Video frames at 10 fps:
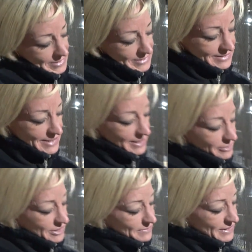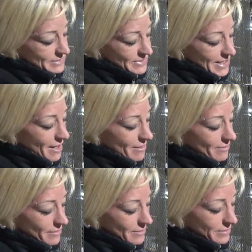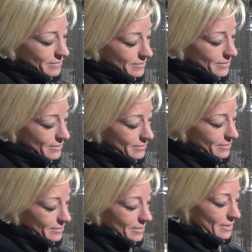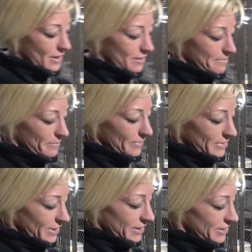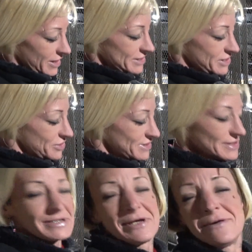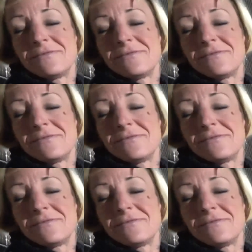This is like Christmas without the excuses.